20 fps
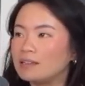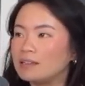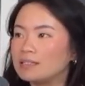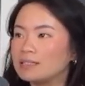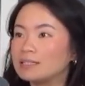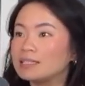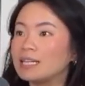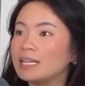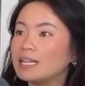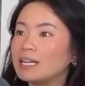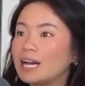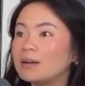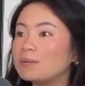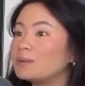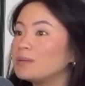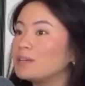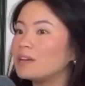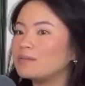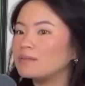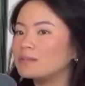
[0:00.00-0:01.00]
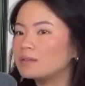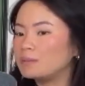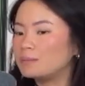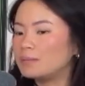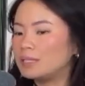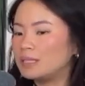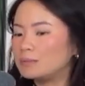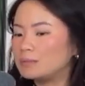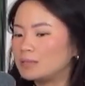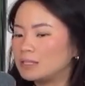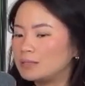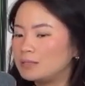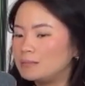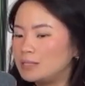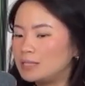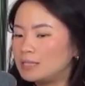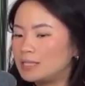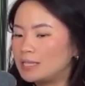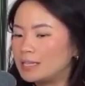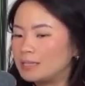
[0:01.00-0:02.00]
And it's like I would never have been able to
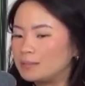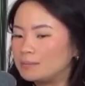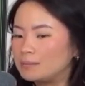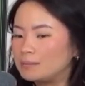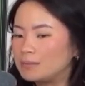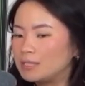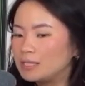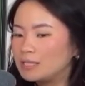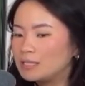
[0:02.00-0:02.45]
meet them